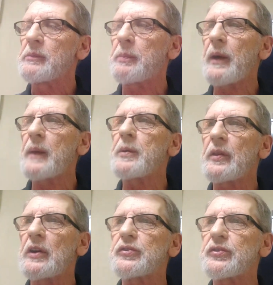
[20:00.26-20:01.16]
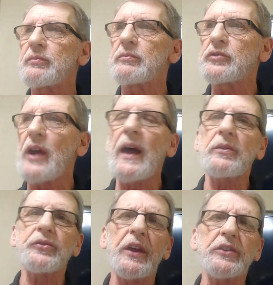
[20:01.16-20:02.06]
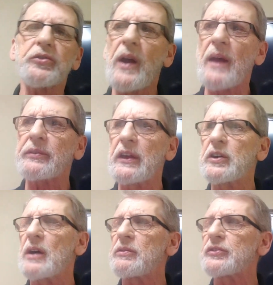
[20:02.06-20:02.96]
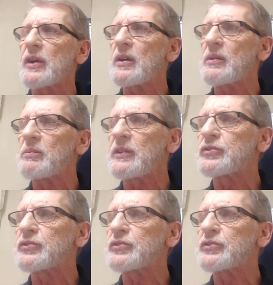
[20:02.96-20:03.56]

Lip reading: But people, there's child sex trafficking covers up.